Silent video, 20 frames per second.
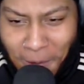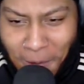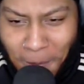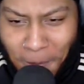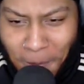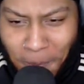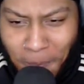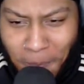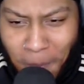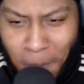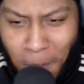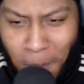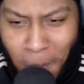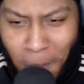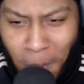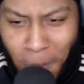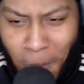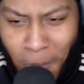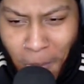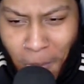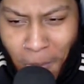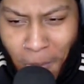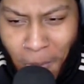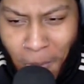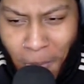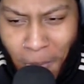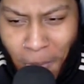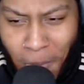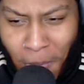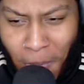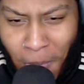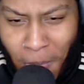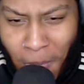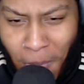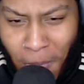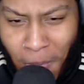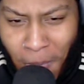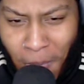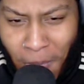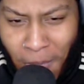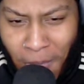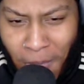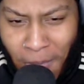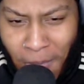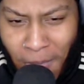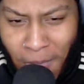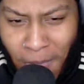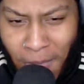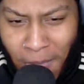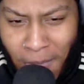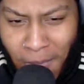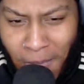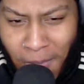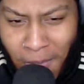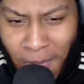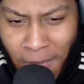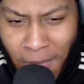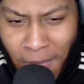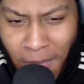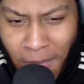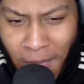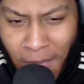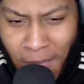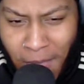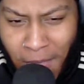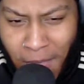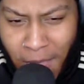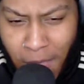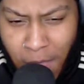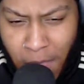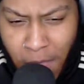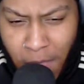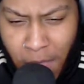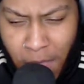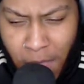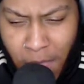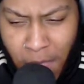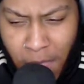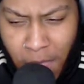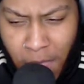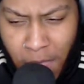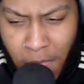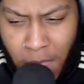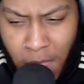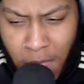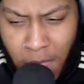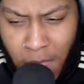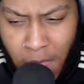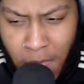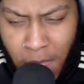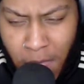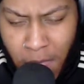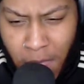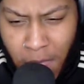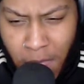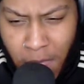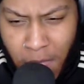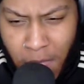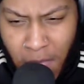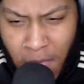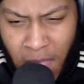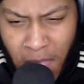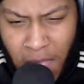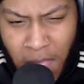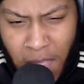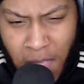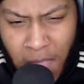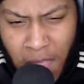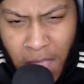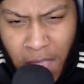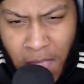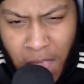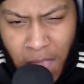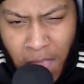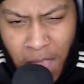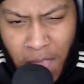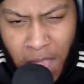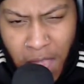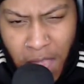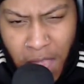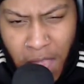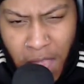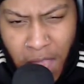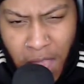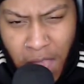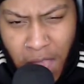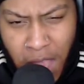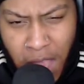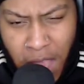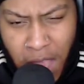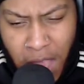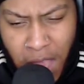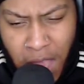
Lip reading: Nobody speaks.